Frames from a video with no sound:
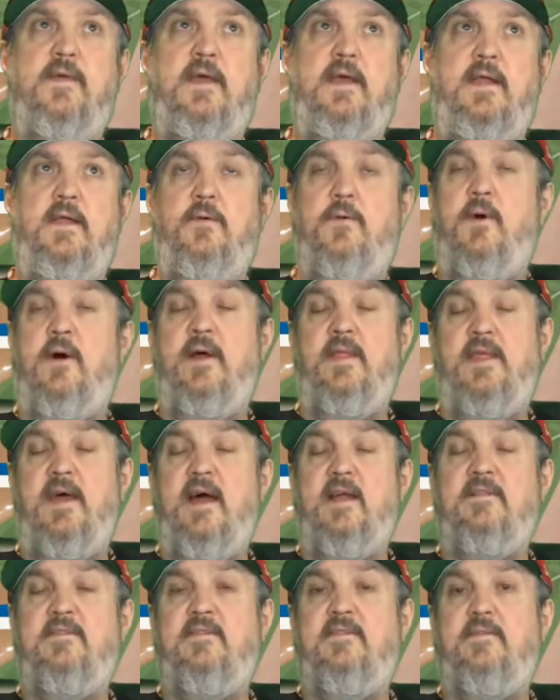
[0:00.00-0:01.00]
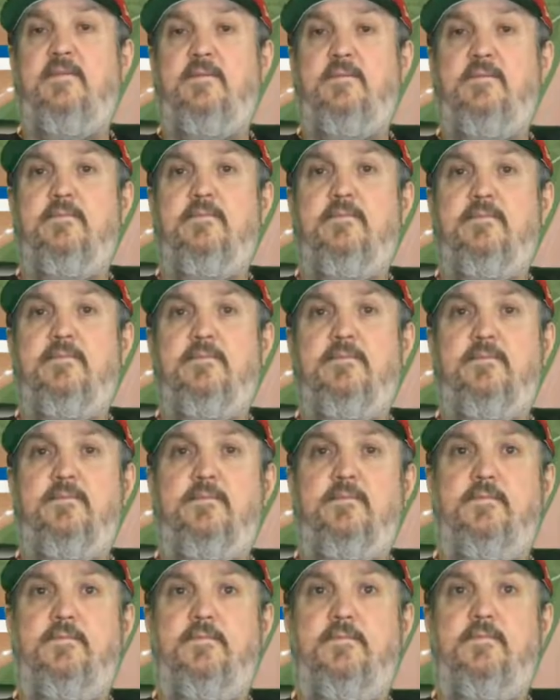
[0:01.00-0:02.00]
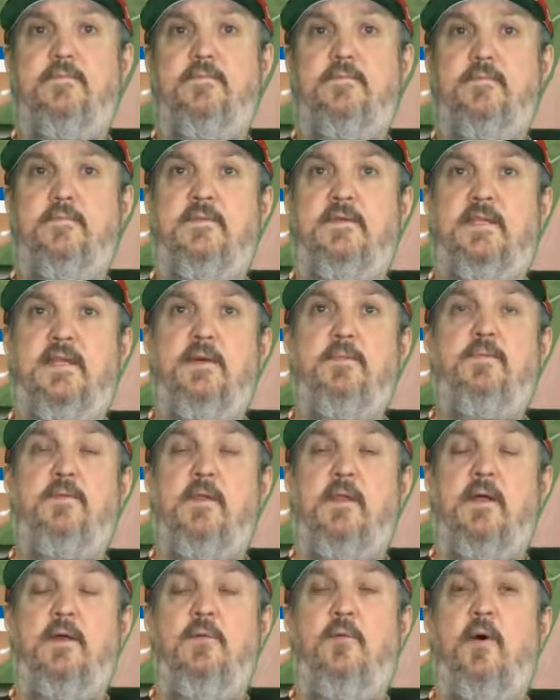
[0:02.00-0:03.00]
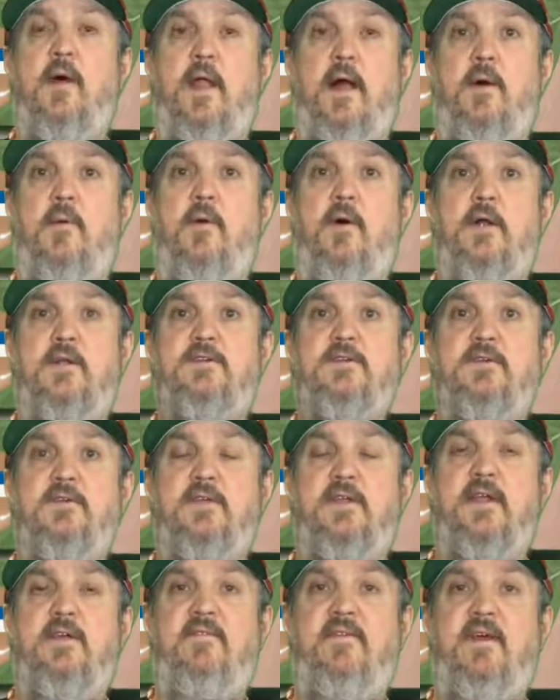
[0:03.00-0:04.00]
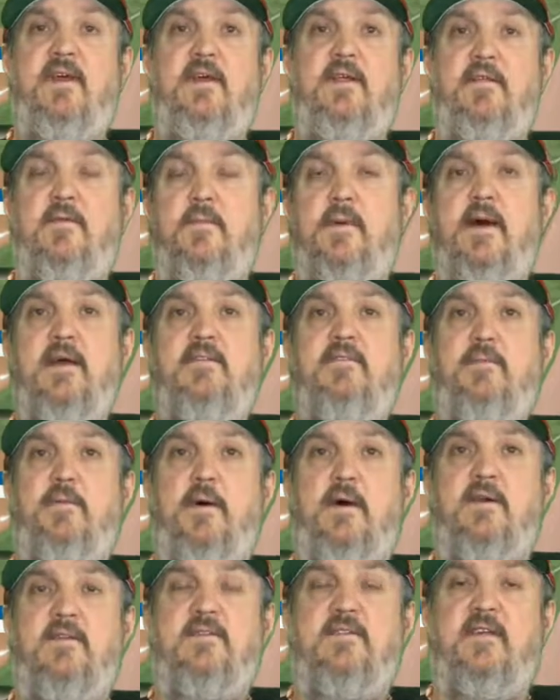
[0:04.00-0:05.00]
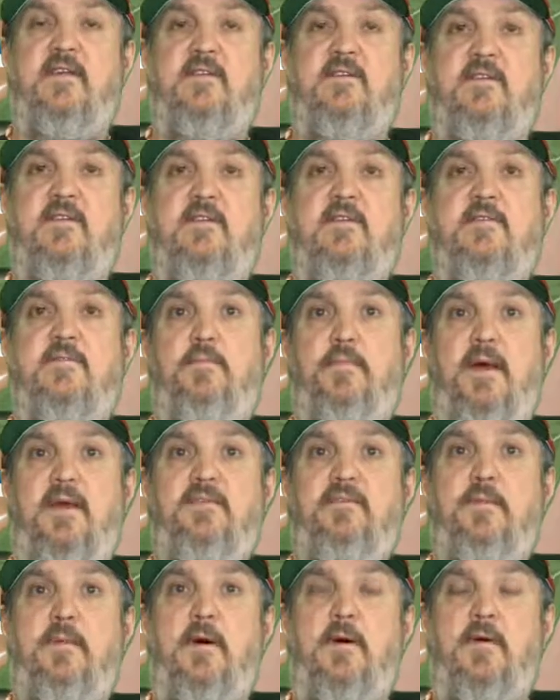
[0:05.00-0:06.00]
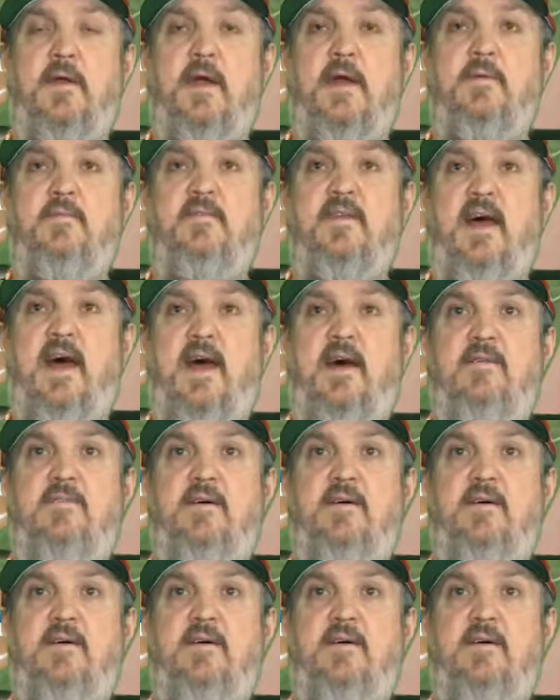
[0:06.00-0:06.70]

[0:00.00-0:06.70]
Anyway, that's typically what I watch on TV in the baseball season, is baseball games. I